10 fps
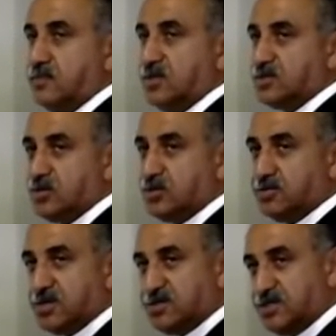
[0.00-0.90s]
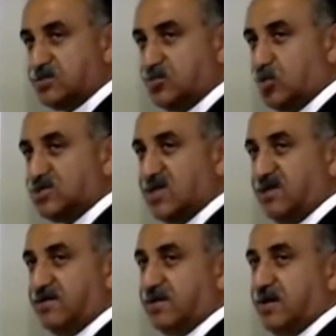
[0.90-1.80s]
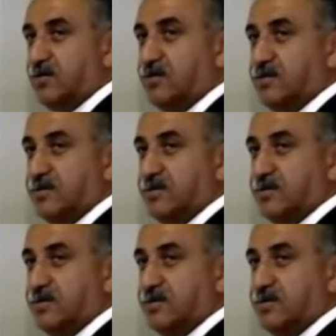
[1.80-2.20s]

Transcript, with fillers: It's good because there's more saving now.